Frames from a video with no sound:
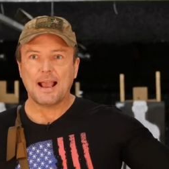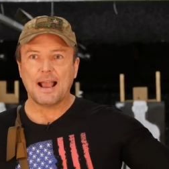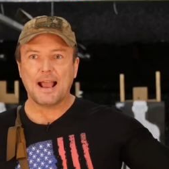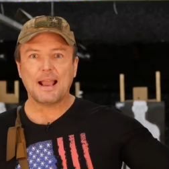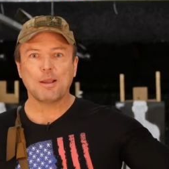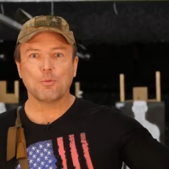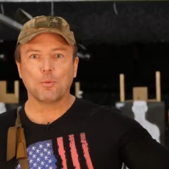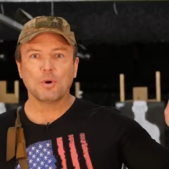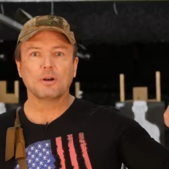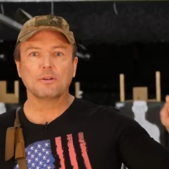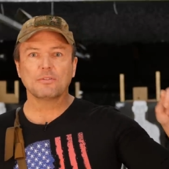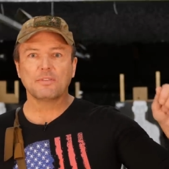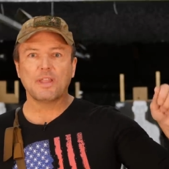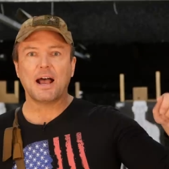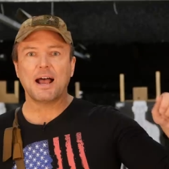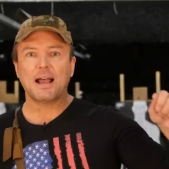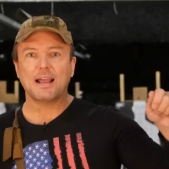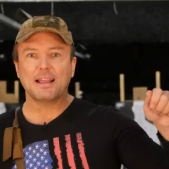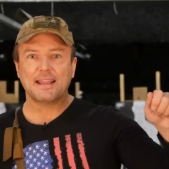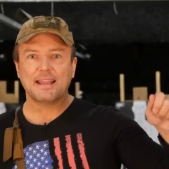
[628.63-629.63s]
I will
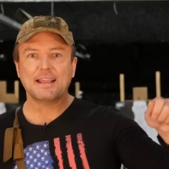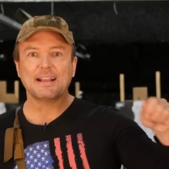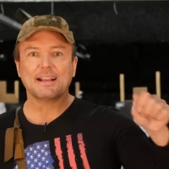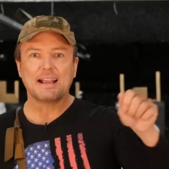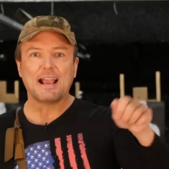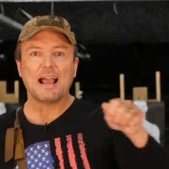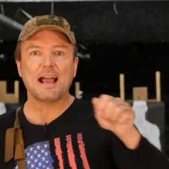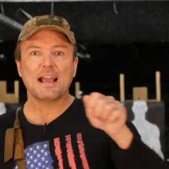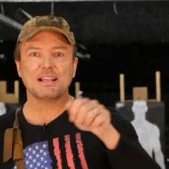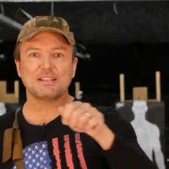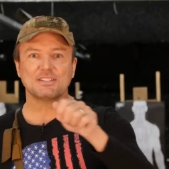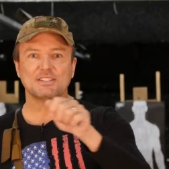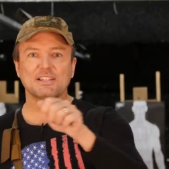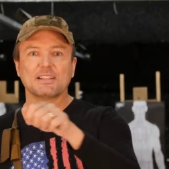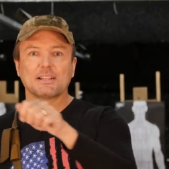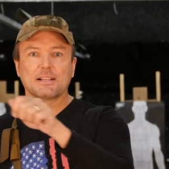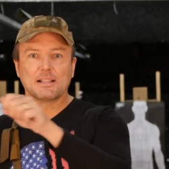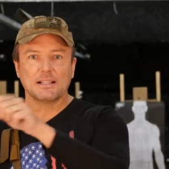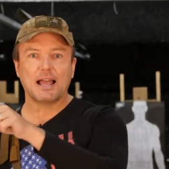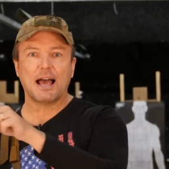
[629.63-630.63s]
not hit guys
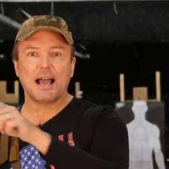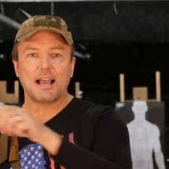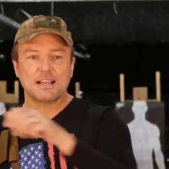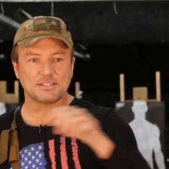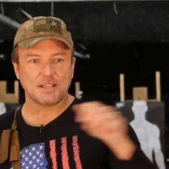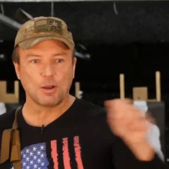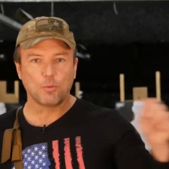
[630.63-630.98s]
in class.